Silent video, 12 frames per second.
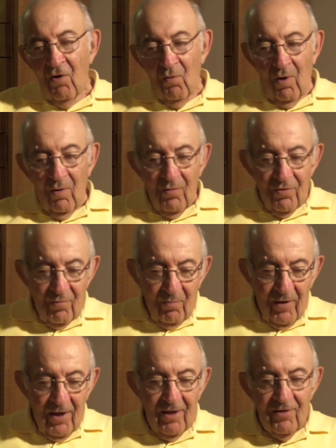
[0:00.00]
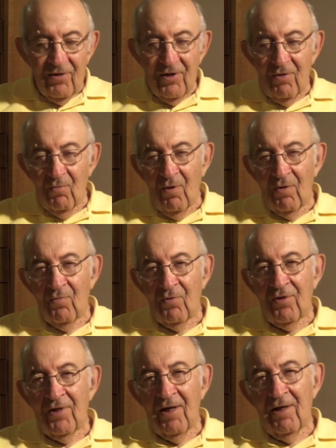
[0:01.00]
One was Pansy, one
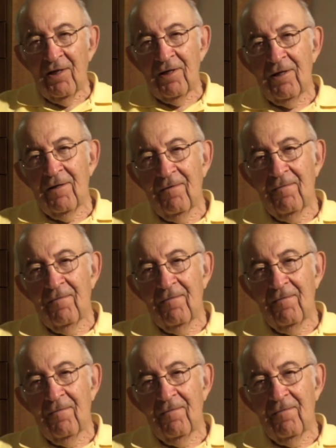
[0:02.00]
was Nellie.